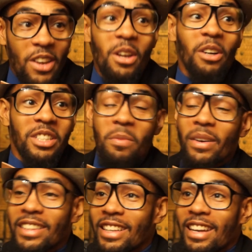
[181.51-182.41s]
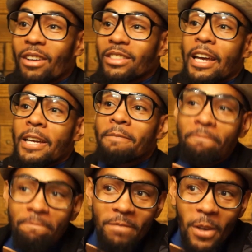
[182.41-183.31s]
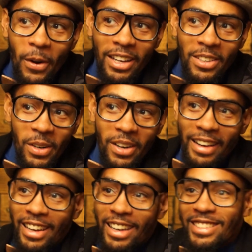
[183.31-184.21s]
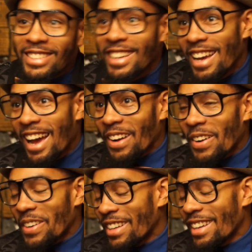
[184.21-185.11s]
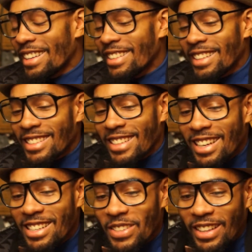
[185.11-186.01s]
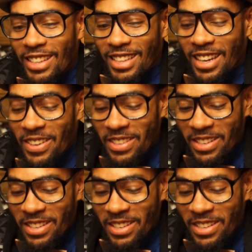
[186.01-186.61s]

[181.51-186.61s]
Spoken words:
know she meant it, and I was like, okay, well, I guess I'll go to DSA and try this out.